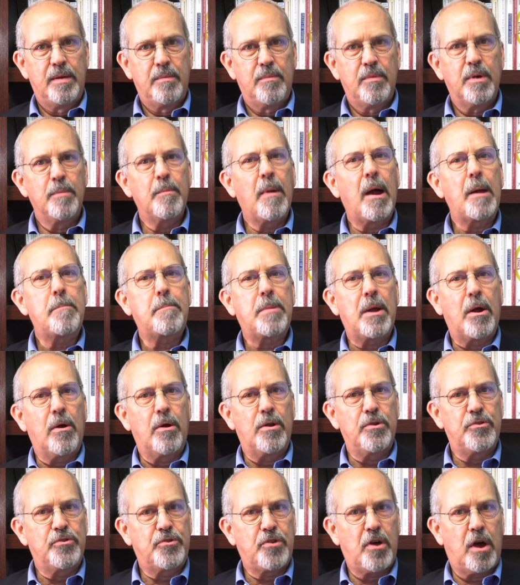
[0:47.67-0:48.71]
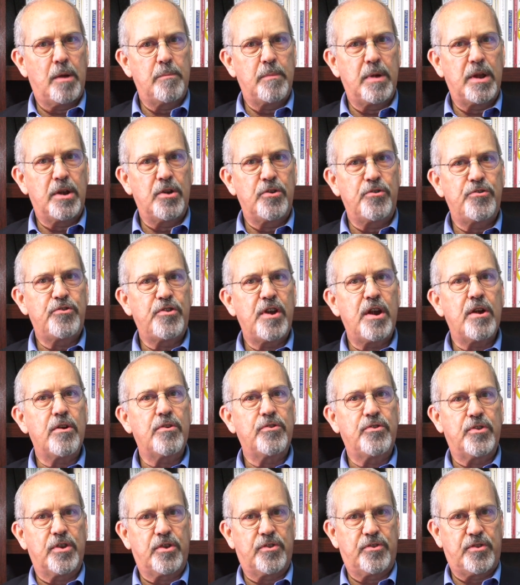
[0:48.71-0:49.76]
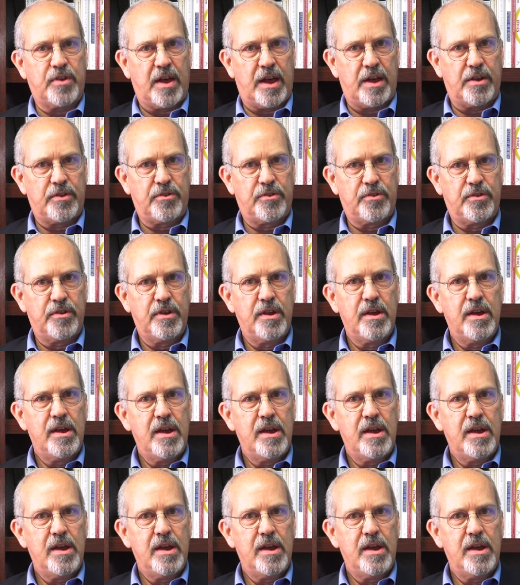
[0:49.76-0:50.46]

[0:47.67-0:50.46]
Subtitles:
But my parents taught me to share success